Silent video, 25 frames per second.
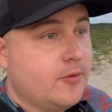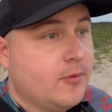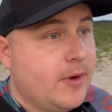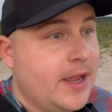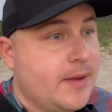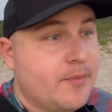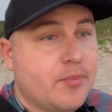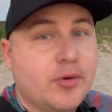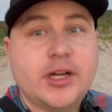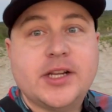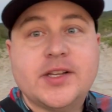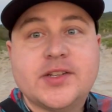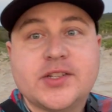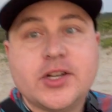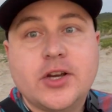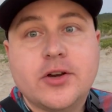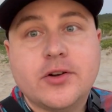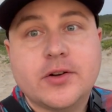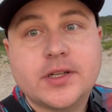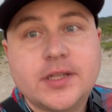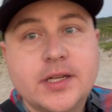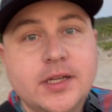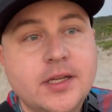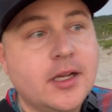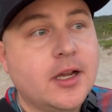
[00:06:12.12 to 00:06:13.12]
way, pretty
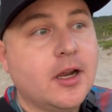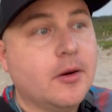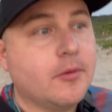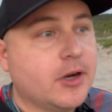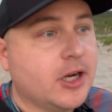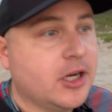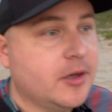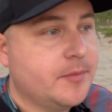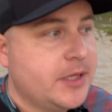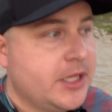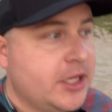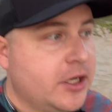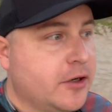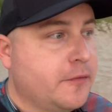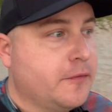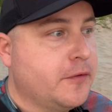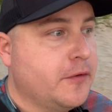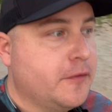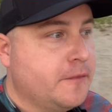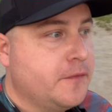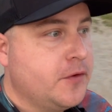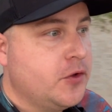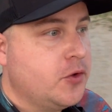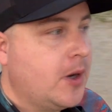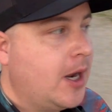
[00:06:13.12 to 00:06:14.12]
stoked. Uh, we're gonna be here for
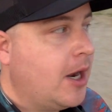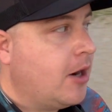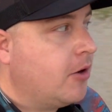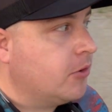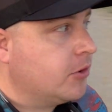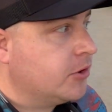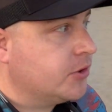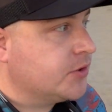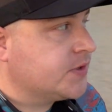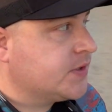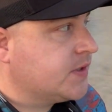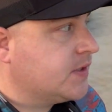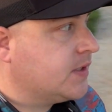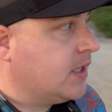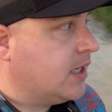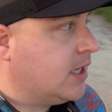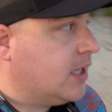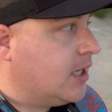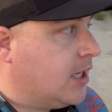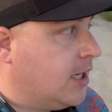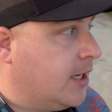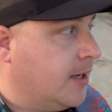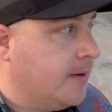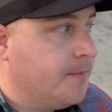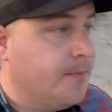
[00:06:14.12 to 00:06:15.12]
a few hours,
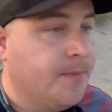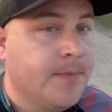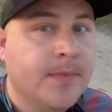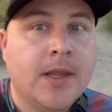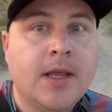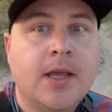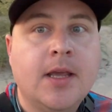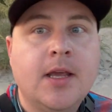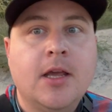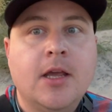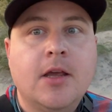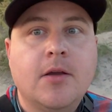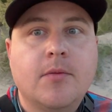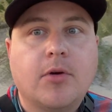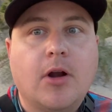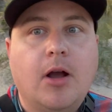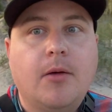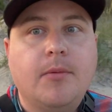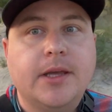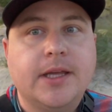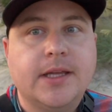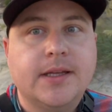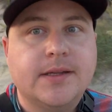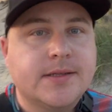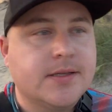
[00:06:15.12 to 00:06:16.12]
um,
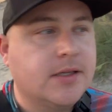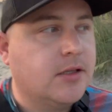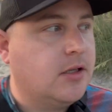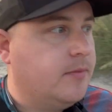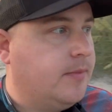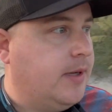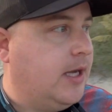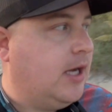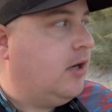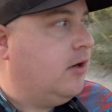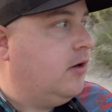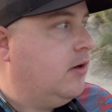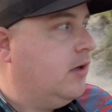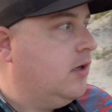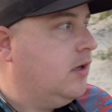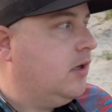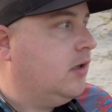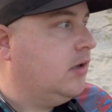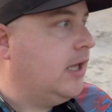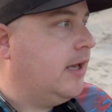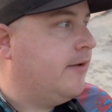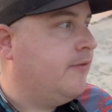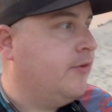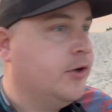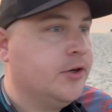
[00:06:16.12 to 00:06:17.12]
probably until about
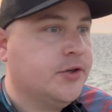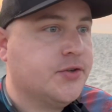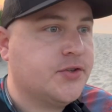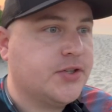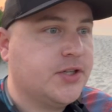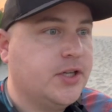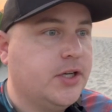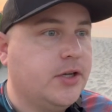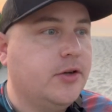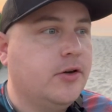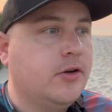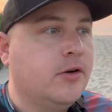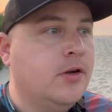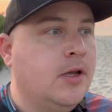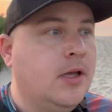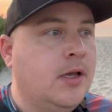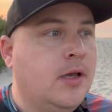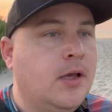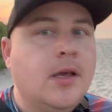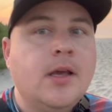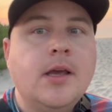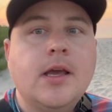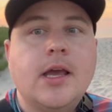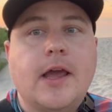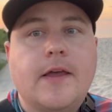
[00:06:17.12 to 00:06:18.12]
eleven or so.
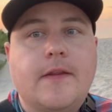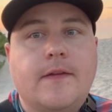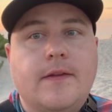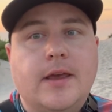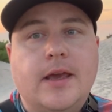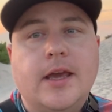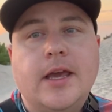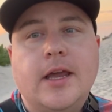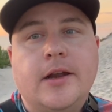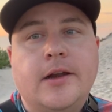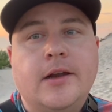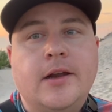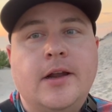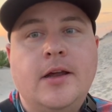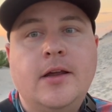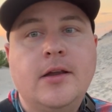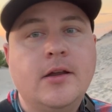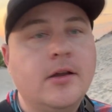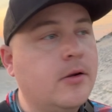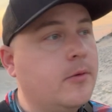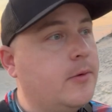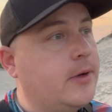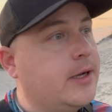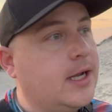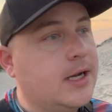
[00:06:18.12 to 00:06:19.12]
And then
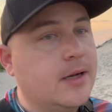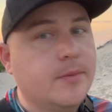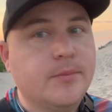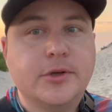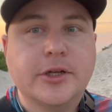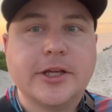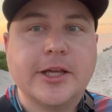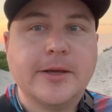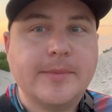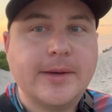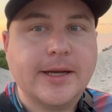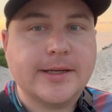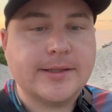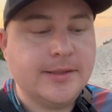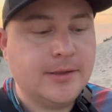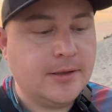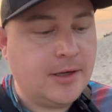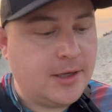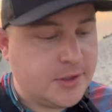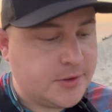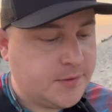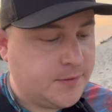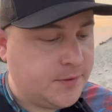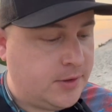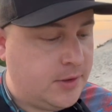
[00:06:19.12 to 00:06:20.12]
we gotta book it back to
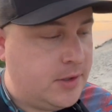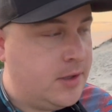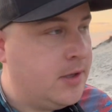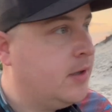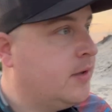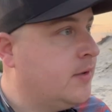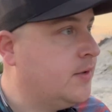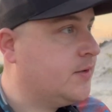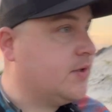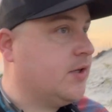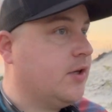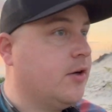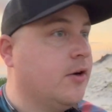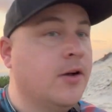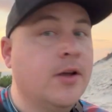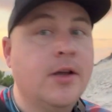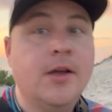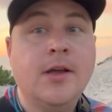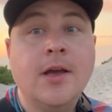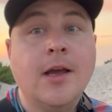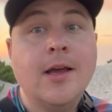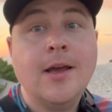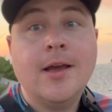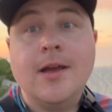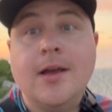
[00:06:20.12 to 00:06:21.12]
Knoxville. So
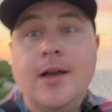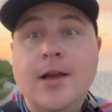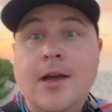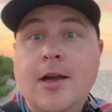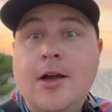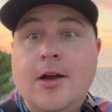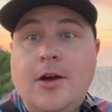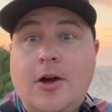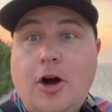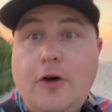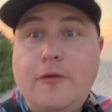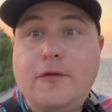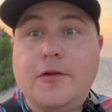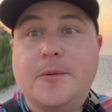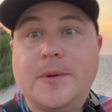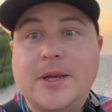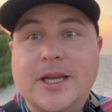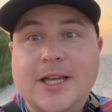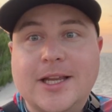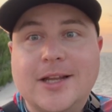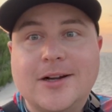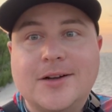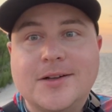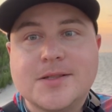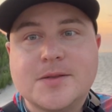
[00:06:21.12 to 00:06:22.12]
hopefully we
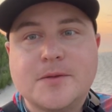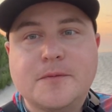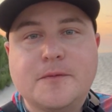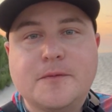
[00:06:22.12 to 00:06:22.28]
can get on some